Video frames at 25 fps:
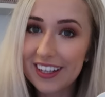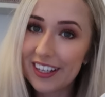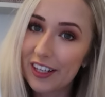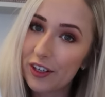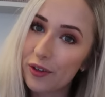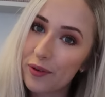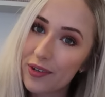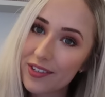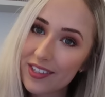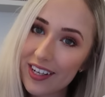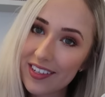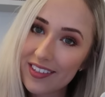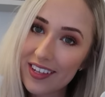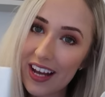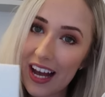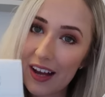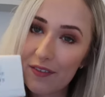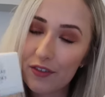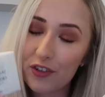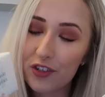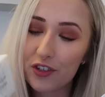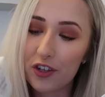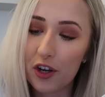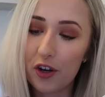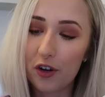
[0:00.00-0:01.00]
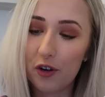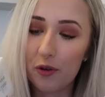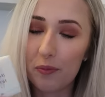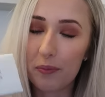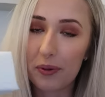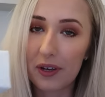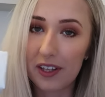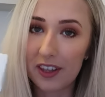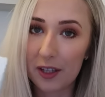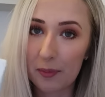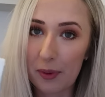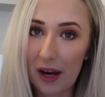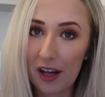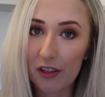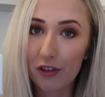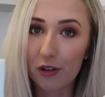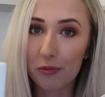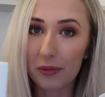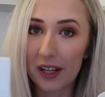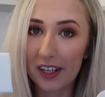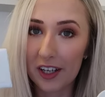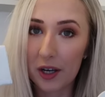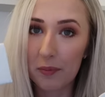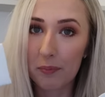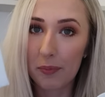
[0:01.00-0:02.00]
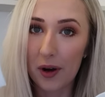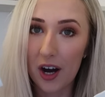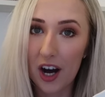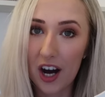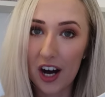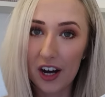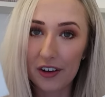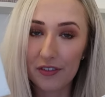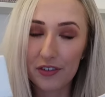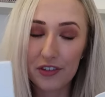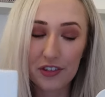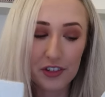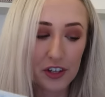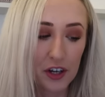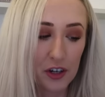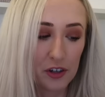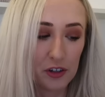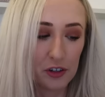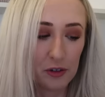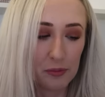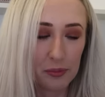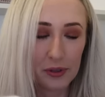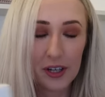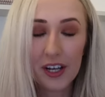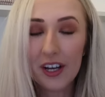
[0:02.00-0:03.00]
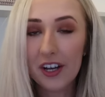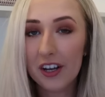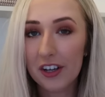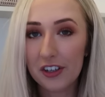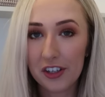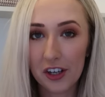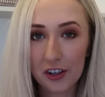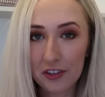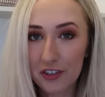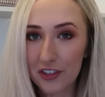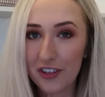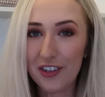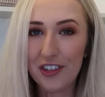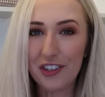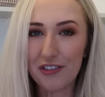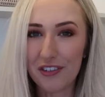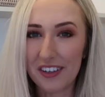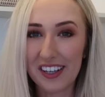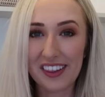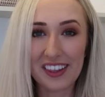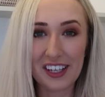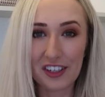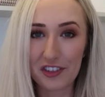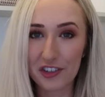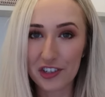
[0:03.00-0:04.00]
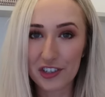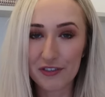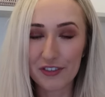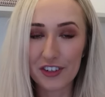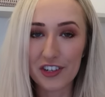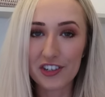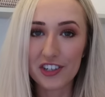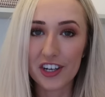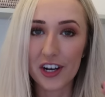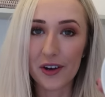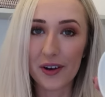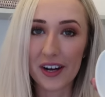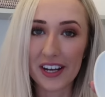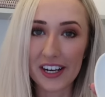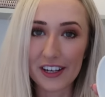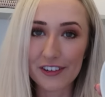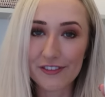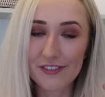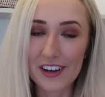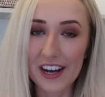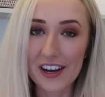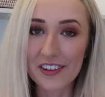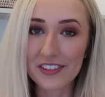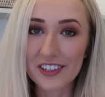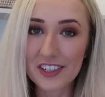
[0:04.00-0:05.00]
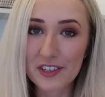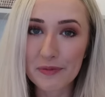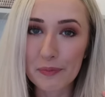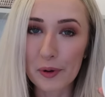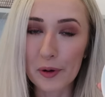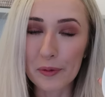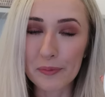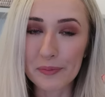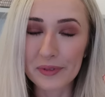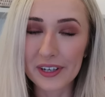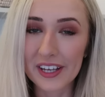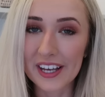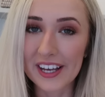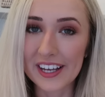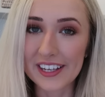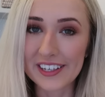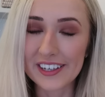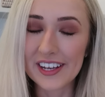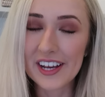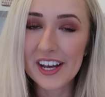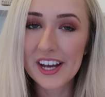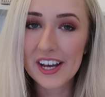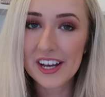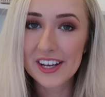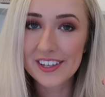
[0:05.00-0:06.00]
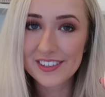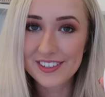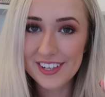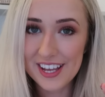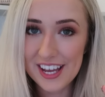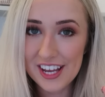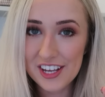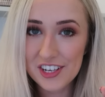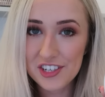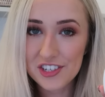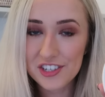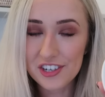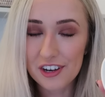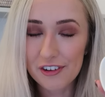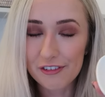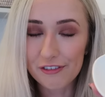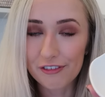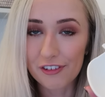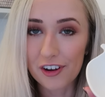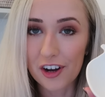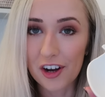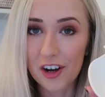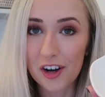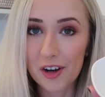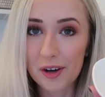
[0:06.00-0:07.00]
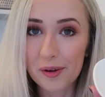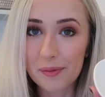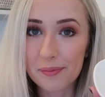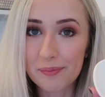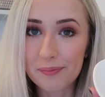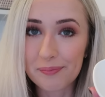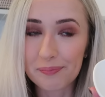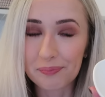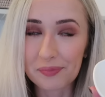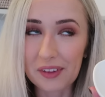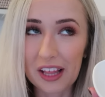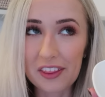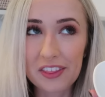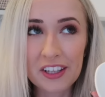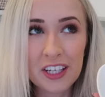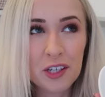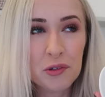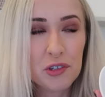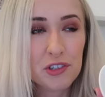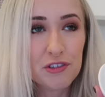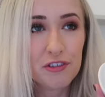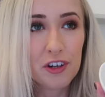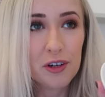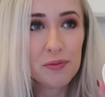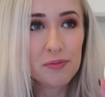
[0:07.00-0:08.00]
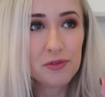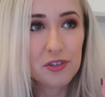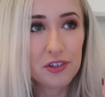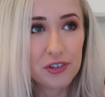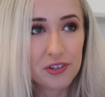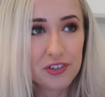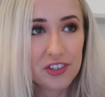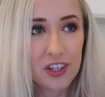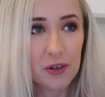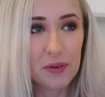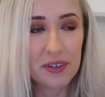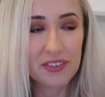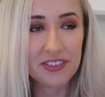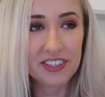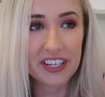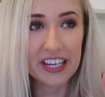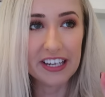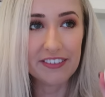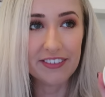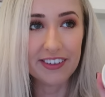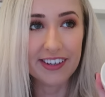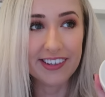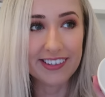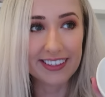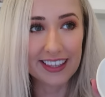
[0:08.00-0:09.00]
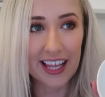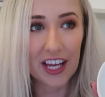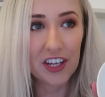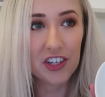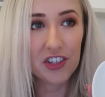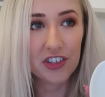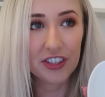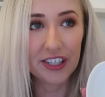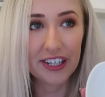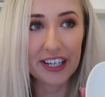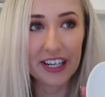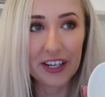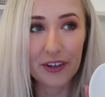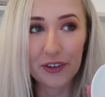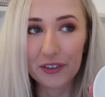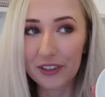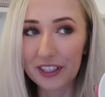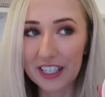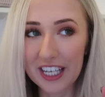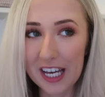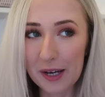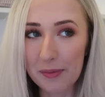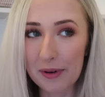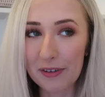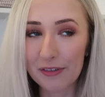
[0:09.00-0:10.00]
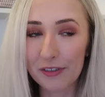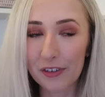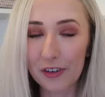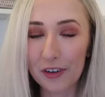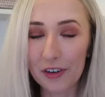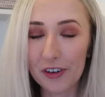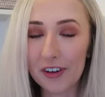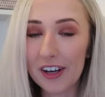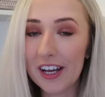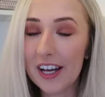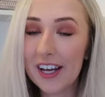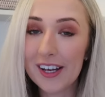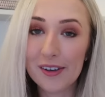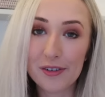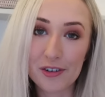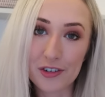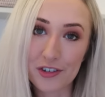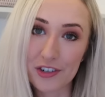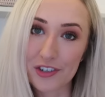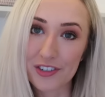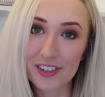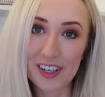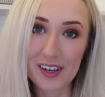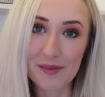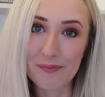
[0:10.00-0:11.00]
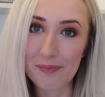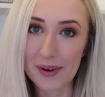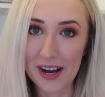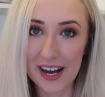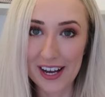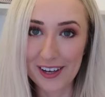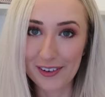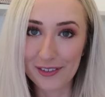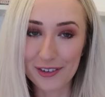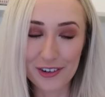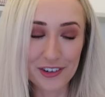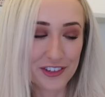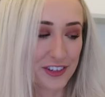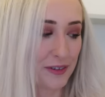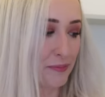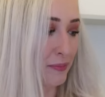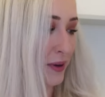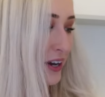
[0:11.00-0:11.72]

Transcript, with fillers: then I always like to have soap in the bathroom, like a bar of soap, not to use or anything, just for show. And I found this pumpkin dish from, I think it was from Just So Interiors last year or the year before. It was just in my autumn